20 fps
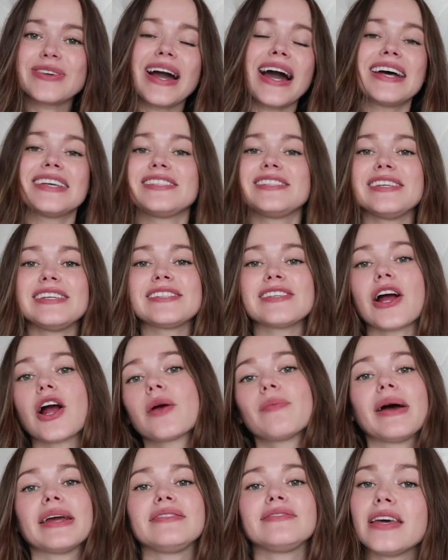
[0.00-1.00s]
you guys. These
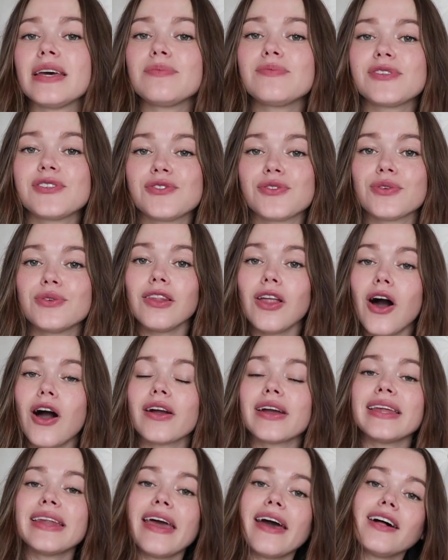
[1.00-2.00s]
are my tips for
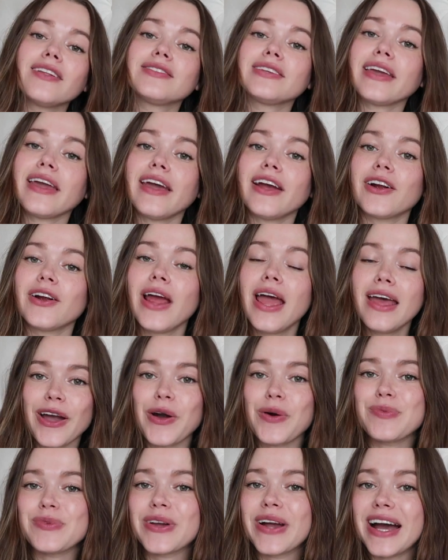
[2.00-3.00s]
long and healthy hair. I
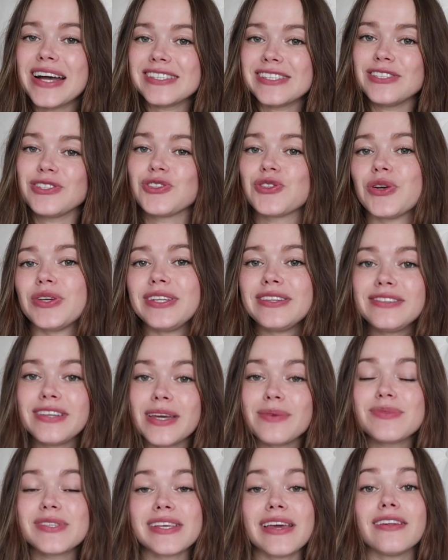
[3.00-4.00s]
hope you guys enjoyed the
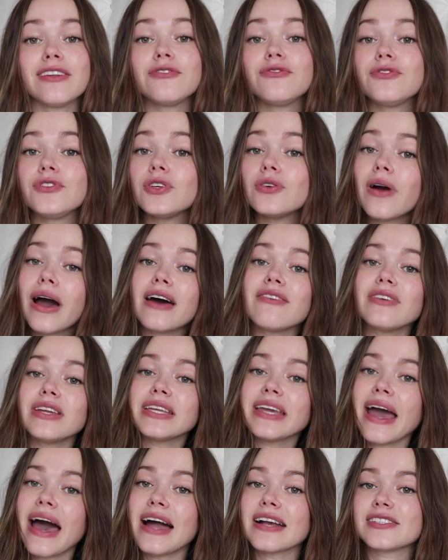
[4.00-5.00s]
tips, and if you have
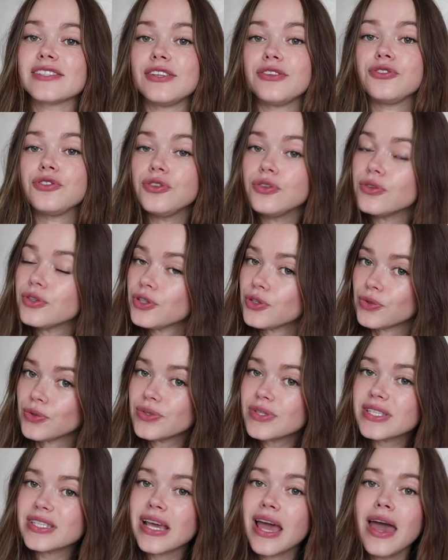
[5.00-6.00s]
any hacks that you
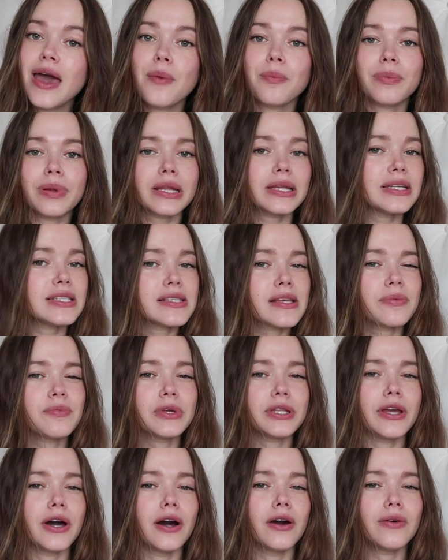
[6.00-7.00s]
use, please let
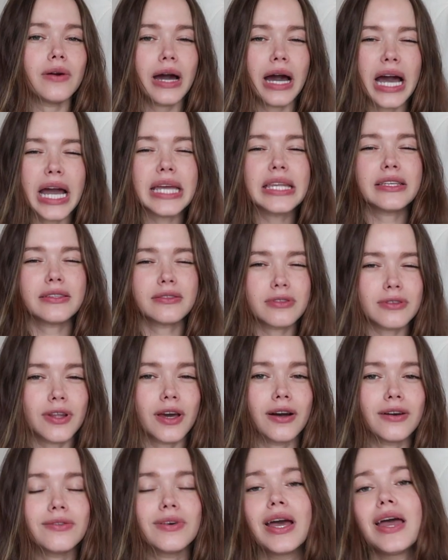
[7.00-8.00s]
me know. I need to
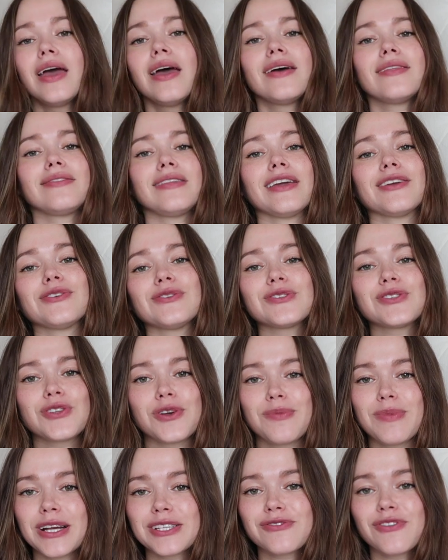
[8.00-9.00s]
know. Thank you
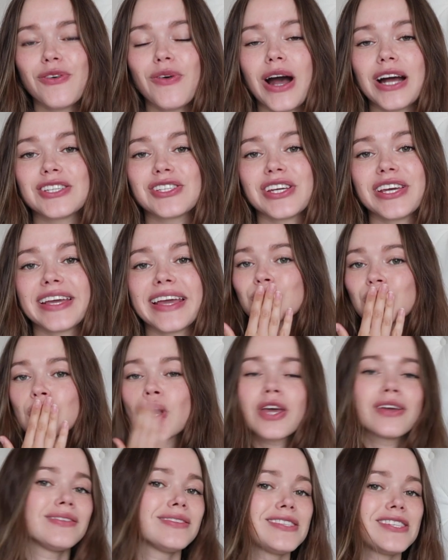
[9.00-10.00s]
so much for watching.
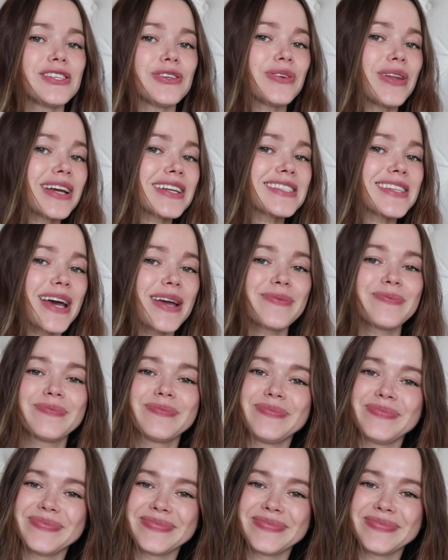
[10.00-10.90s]
See you next time.